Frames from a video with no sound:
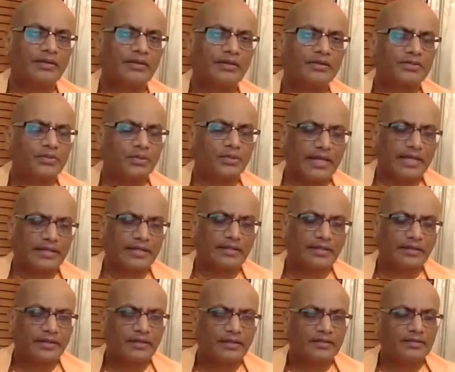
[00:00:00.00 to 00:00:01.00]
so that
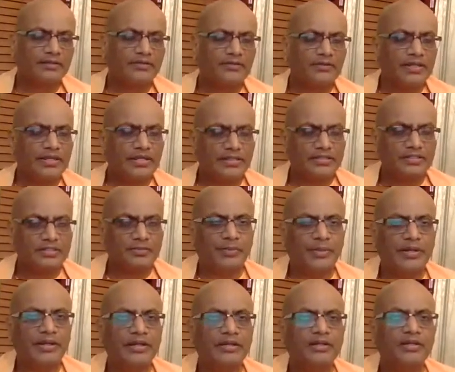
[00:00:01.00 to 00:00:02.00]
the real
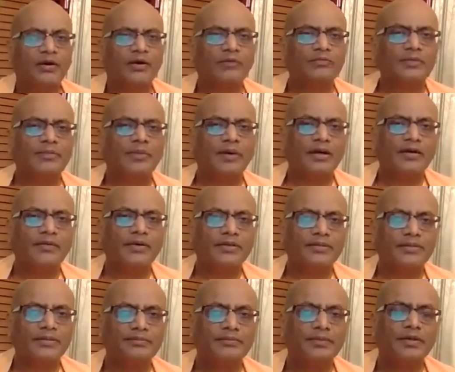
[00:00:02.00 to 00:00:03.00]
spirit of the
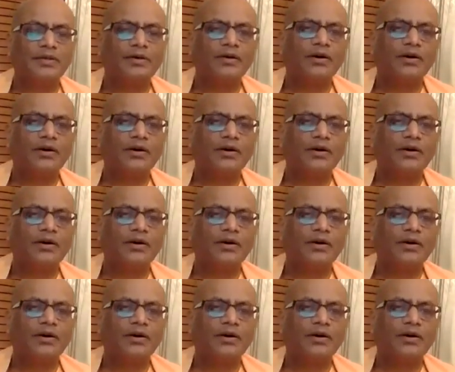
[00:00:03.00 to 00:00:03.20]
Bhagavatam,